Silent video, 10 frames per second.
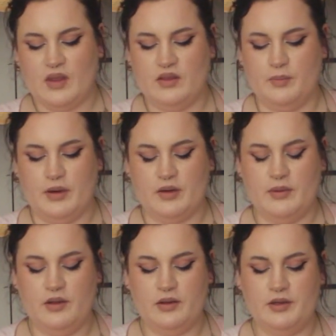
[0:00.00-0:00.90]
the
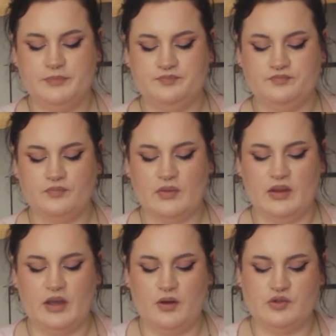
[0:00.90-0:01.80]
buttermilk
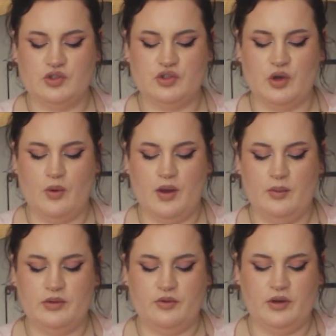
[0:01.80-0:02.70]
that goes so well
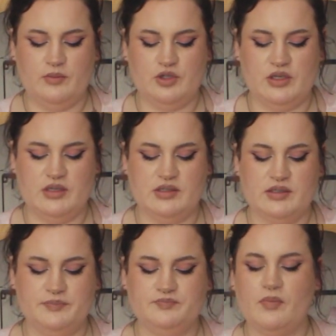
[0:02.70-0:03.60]
with the cream
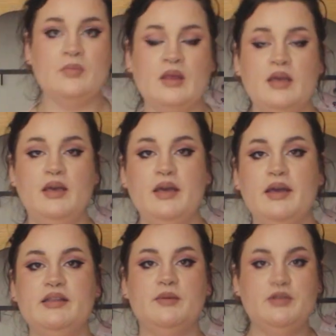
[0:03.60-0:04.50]
cheese.
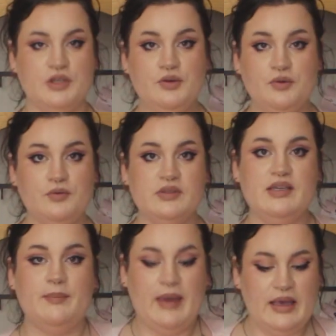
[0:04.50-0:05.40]
It's up to you
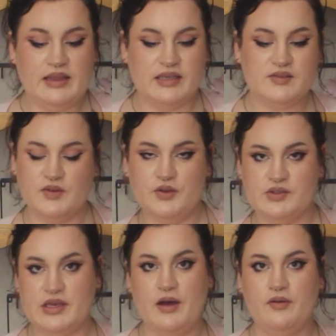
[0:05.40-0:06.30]
to make these for
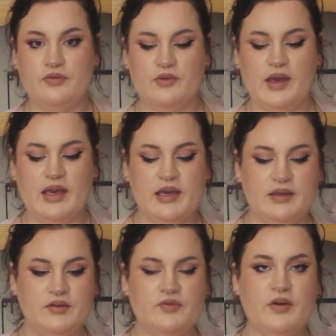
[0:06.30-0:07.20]
yourself
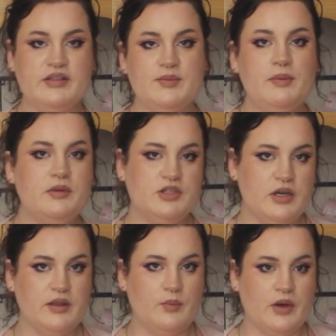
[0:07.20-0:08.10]
and find some people to
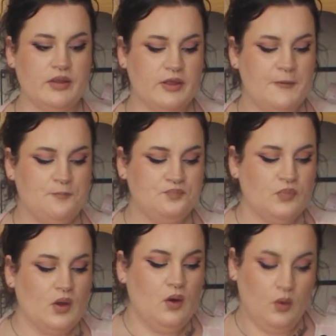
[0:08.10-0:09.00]
share them
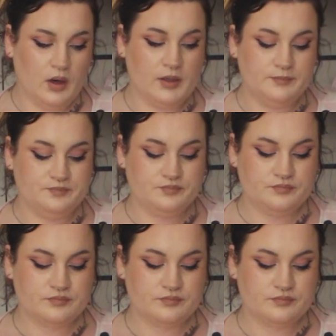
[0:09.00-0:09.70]
with. Or